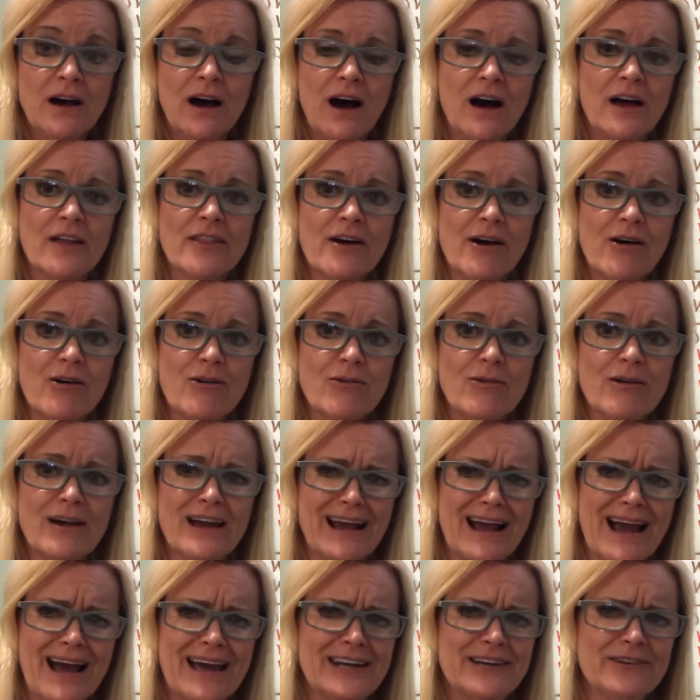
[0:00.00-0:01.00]
Although
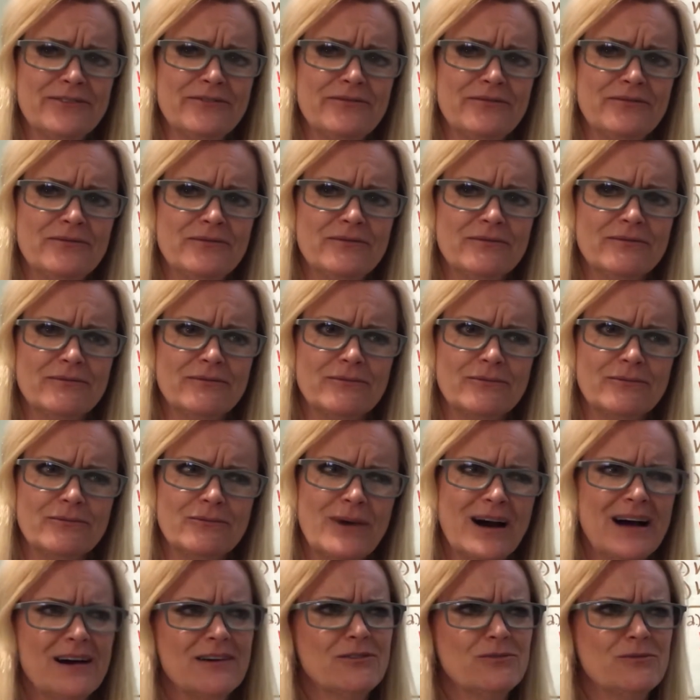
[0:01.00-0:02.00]
it kind of,
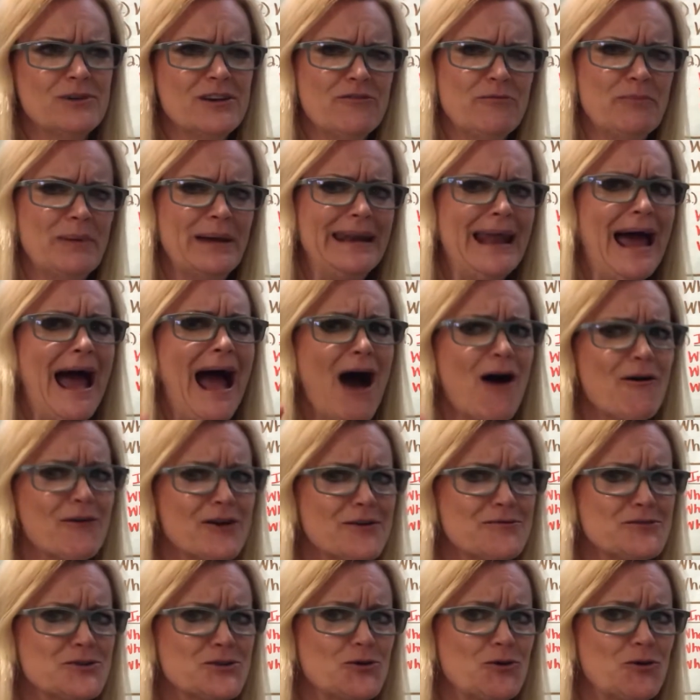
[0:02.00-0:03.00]
well, we've been out
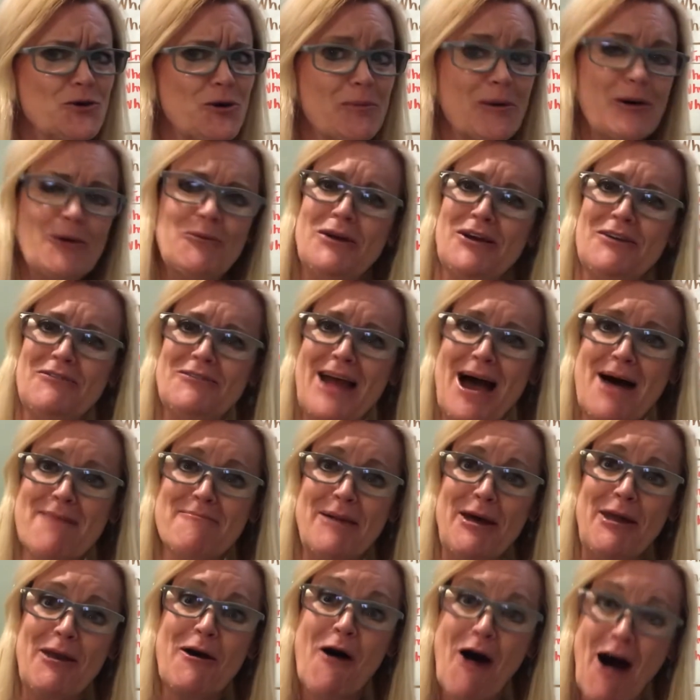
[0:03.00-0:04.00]
of school, but we've not
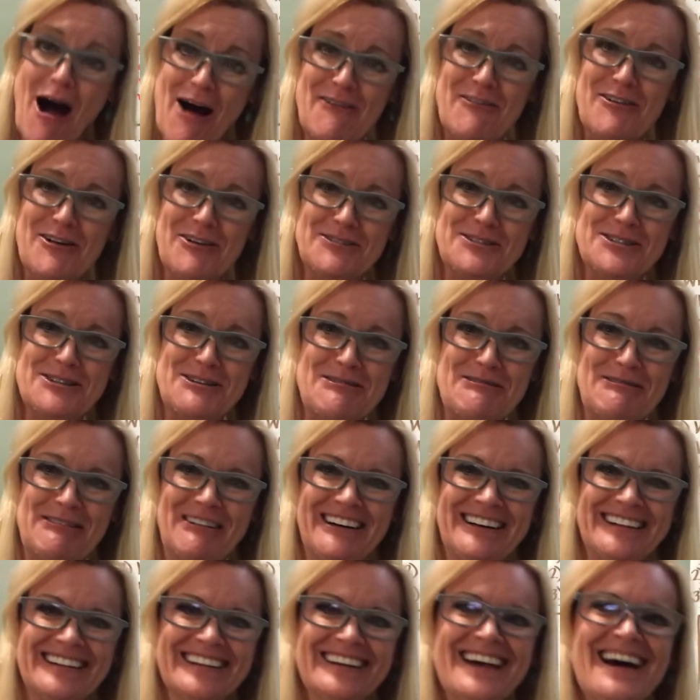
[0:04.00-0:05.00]
been off of
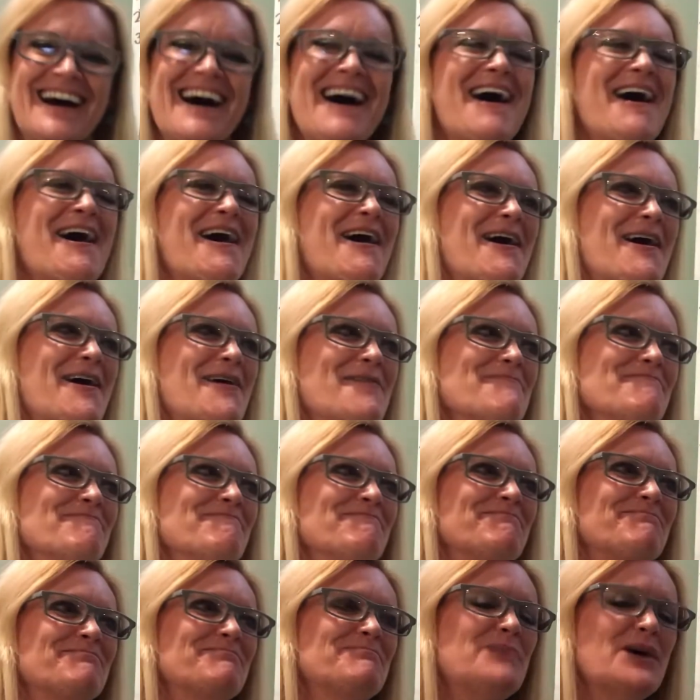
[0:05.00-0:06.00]
school.
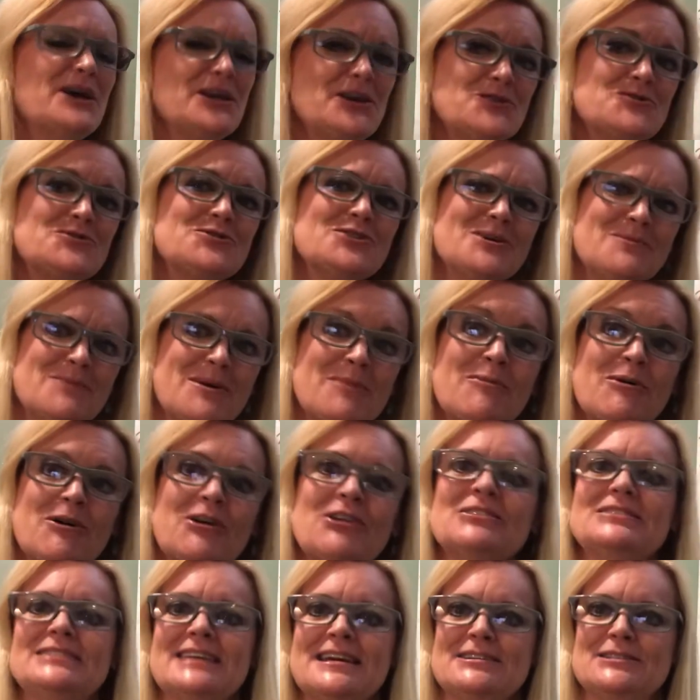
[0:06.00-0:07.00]
But usually
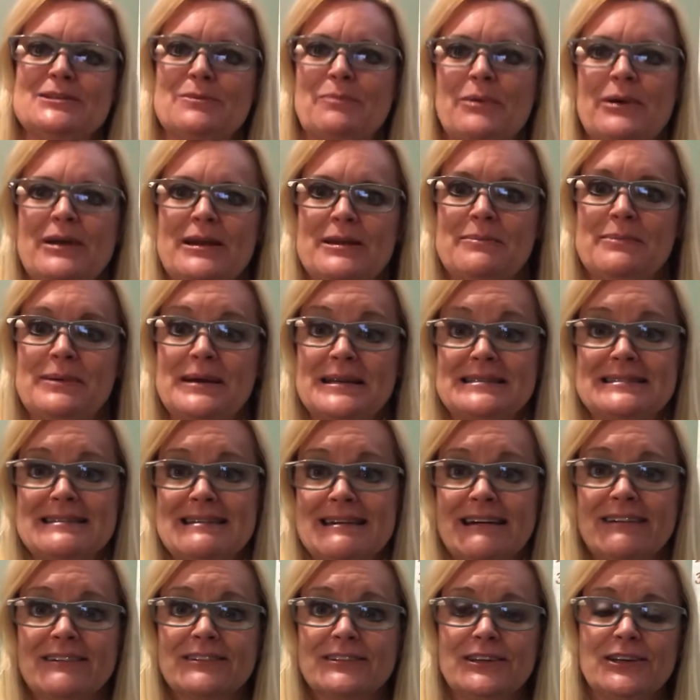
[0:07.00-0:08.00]
Memorial Day is a pretty big
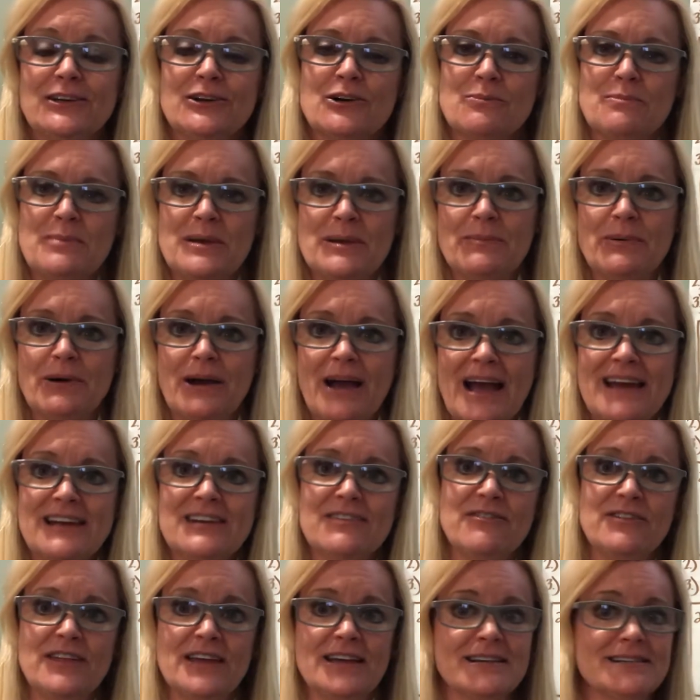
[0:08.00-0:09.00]
deal. You know, people kind
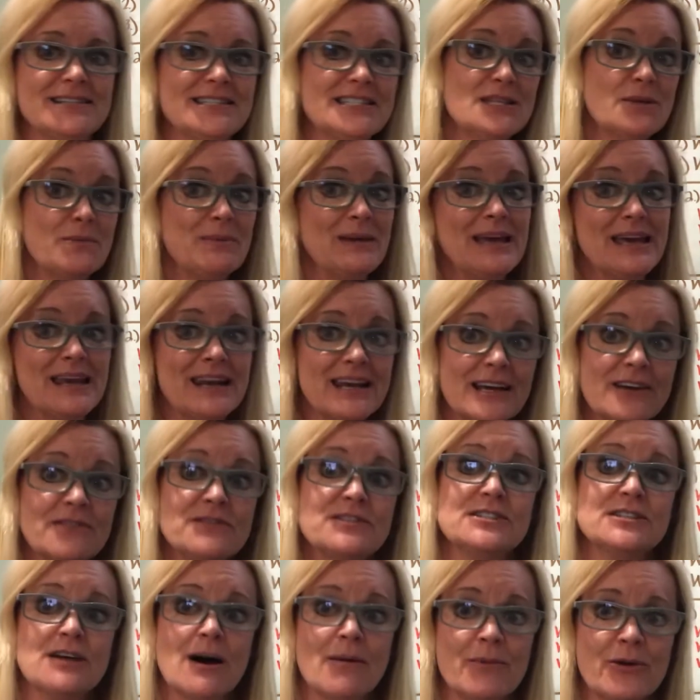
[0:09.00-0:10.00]
of think it's the beginning of
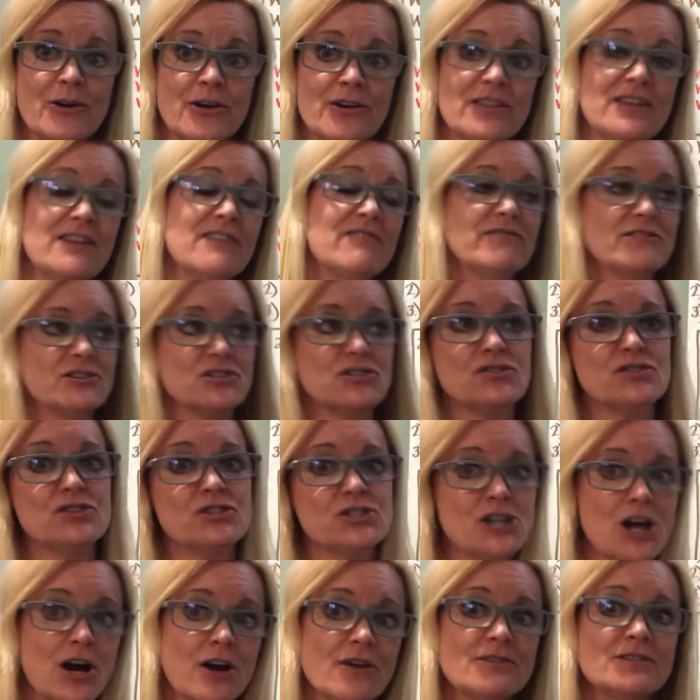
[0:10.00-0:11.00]
summer, the official
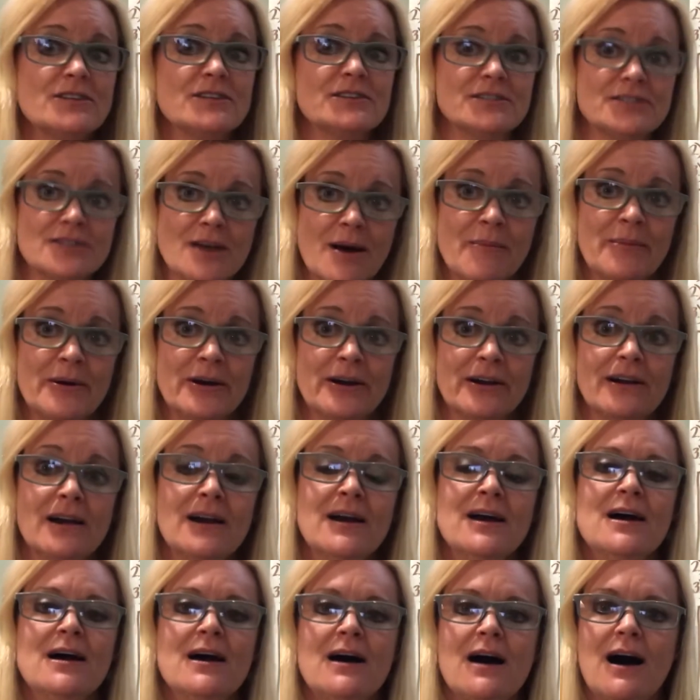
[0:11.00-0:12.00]
start to summer.
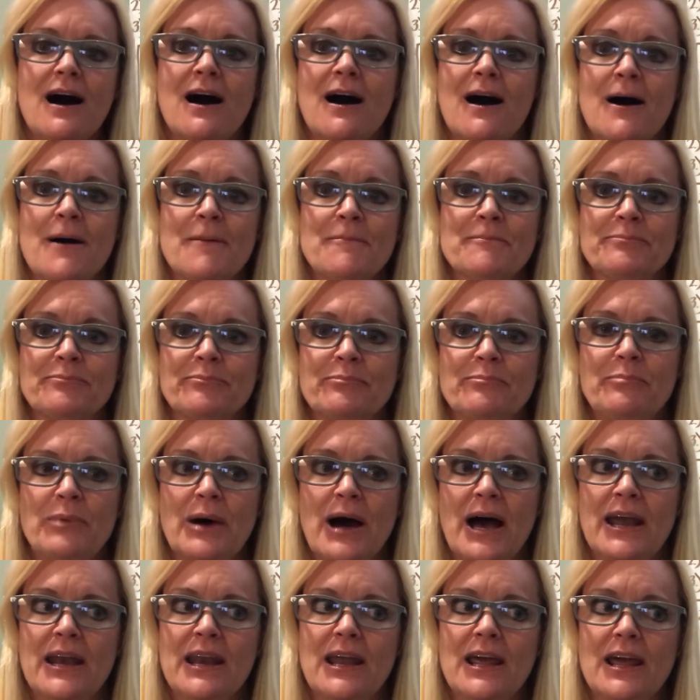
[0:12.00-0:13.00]

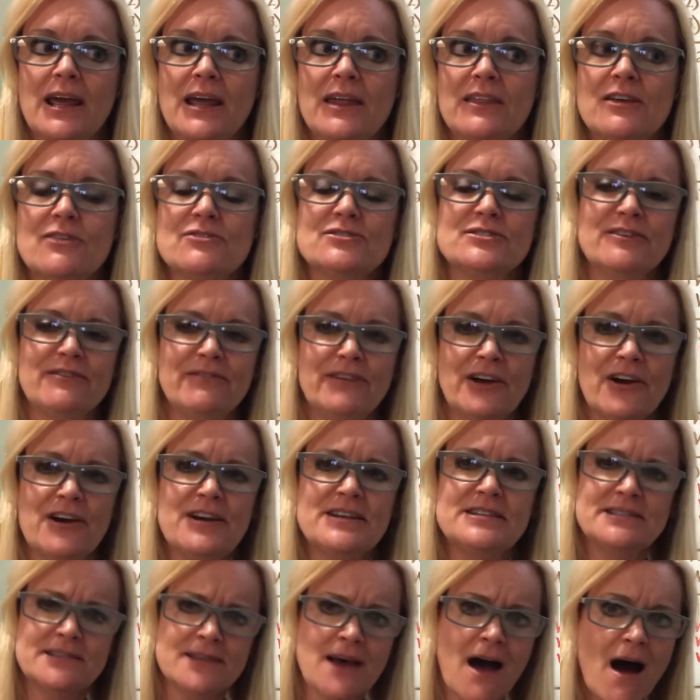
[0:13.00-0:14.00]
But there's a very
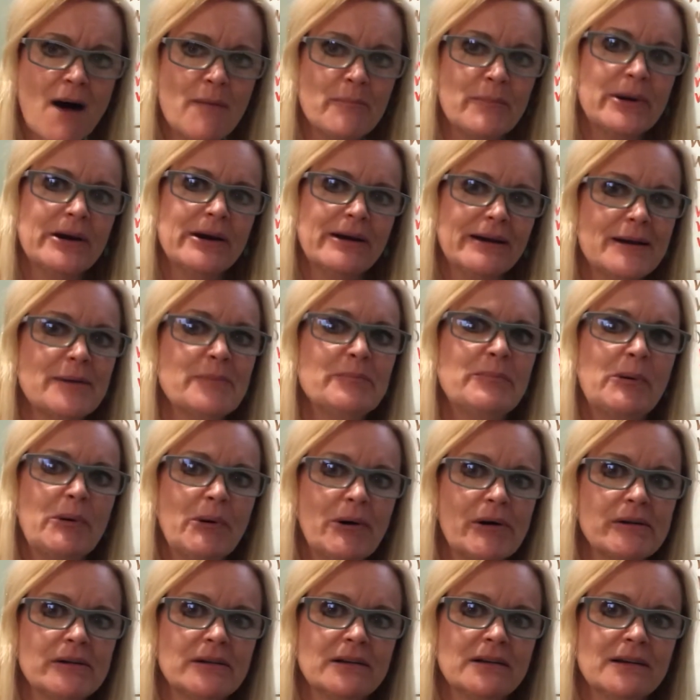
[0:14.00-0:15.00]
somber,
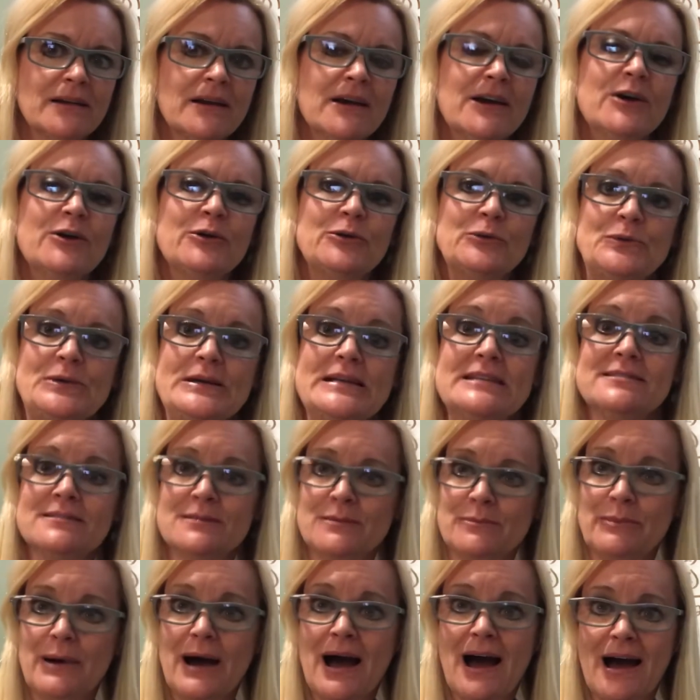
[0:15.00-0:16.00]
important
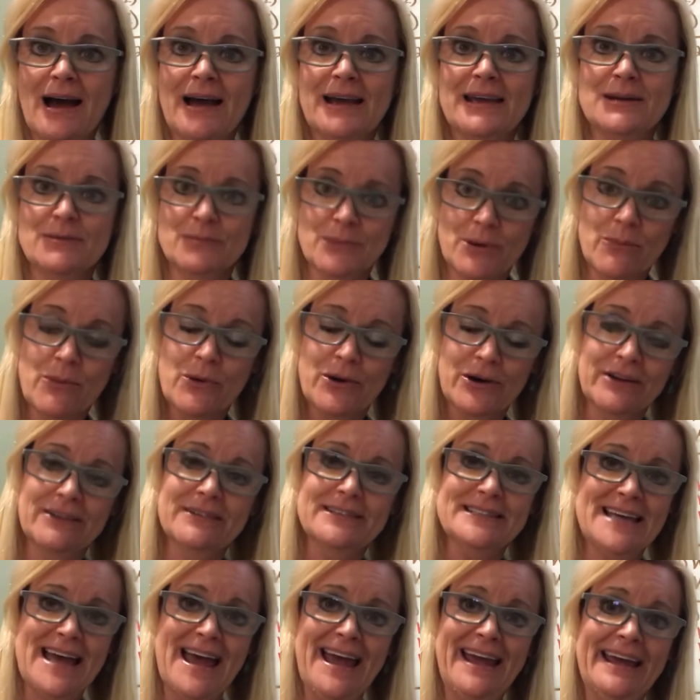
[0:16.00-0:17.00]
reason behind Memorial
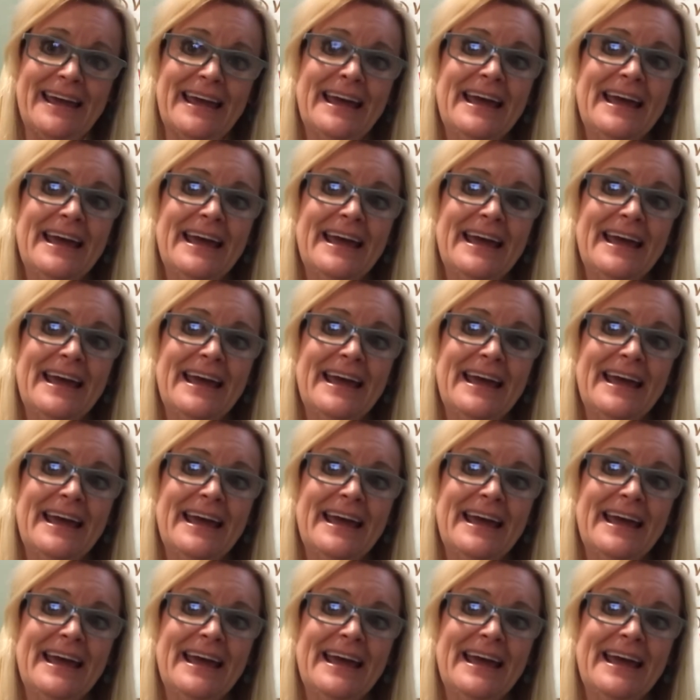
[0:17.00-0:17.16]
Day.